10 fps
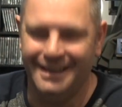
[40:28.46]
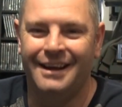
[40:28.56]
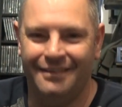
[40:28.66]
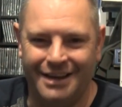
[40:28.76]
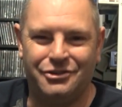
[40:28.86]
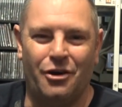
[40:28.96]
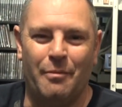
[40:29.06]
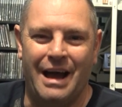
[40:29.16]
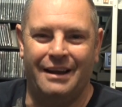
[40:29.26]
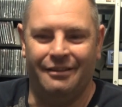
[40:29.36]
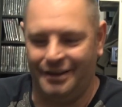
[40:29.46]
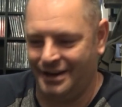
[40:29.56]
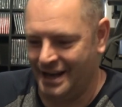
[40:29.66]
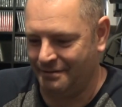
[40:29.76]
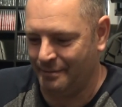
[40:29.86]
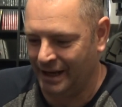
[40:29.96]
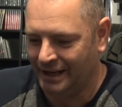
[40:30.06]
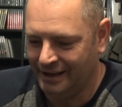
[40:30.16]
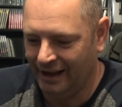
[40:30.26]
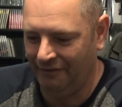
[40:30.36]
Retro Bear will agree with
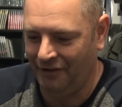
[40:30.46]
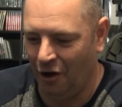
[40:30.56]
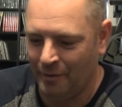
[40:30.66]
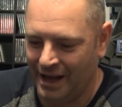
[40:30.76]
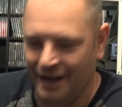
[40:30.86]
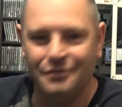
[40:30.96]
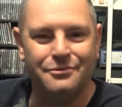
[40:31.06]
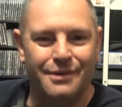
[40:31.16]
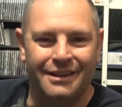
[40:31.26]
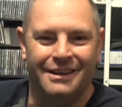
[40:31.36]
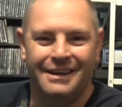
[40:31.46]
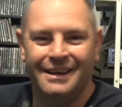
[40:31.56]
me if nobody else will.